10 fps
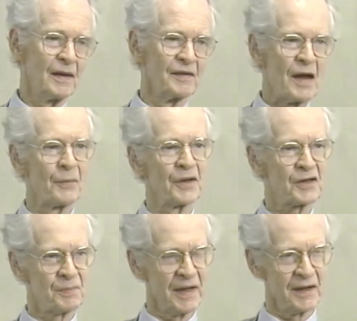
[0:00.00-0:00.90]
And that would
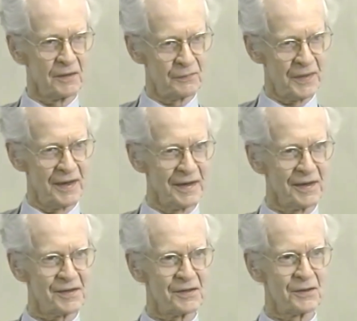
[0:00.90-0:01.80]
explain the
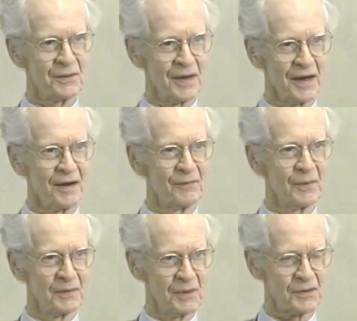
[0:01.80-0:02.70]
feelings that you have,
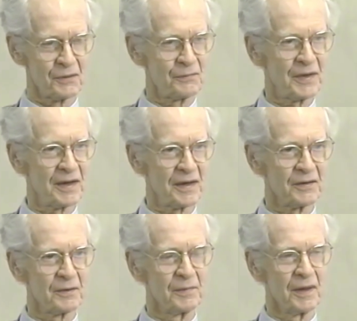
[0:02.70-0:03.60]
what, what you're feeling
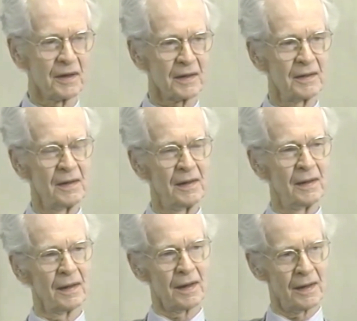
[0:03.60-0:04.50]
in your body,
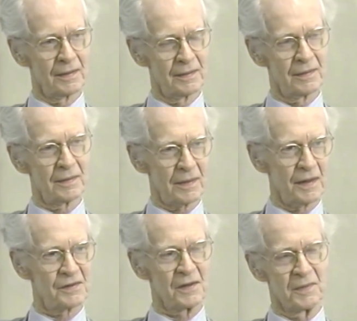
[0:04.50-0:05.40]
and
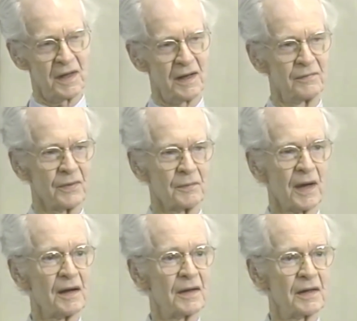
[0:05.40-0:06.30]
hence the behavior.
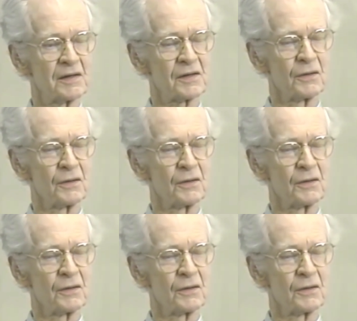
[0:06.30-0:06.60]
But I think it's